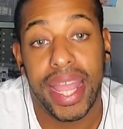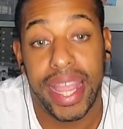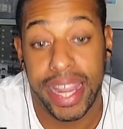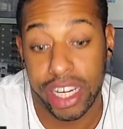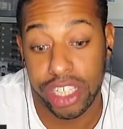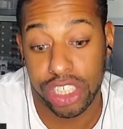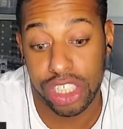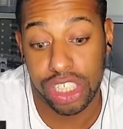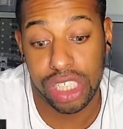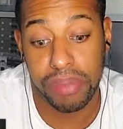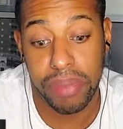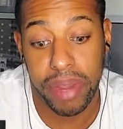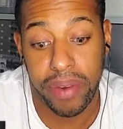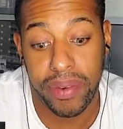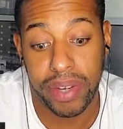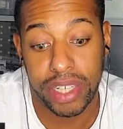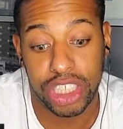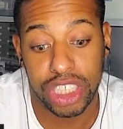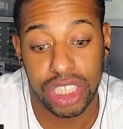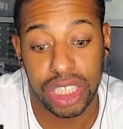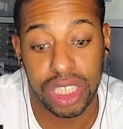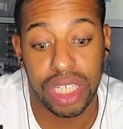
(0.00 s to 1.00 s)
Answer to my
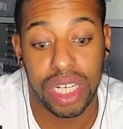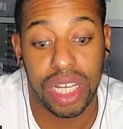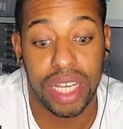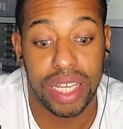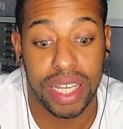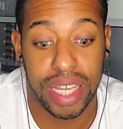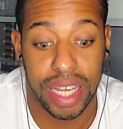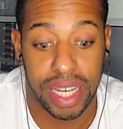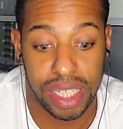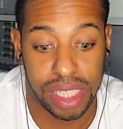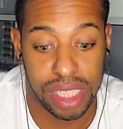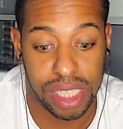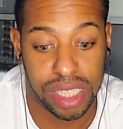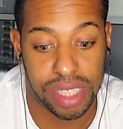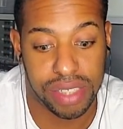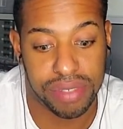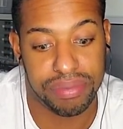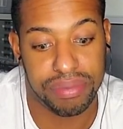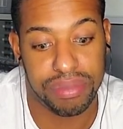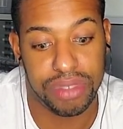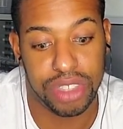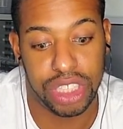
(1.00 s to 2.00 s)
question,
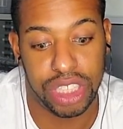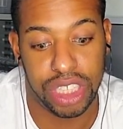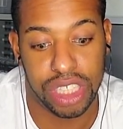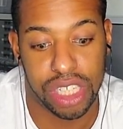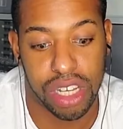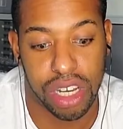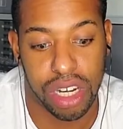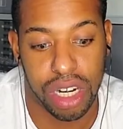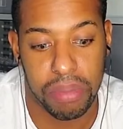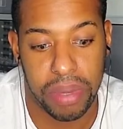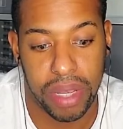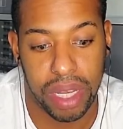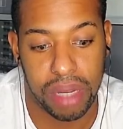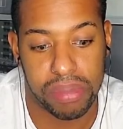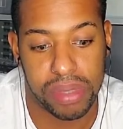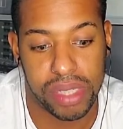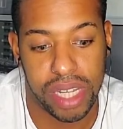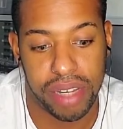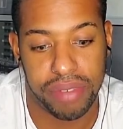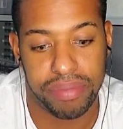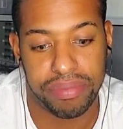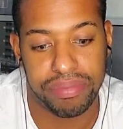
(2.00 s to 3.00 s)
yes. She's gonna be
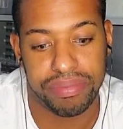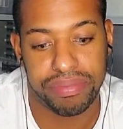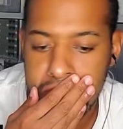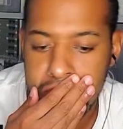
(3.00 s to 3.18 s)
upset.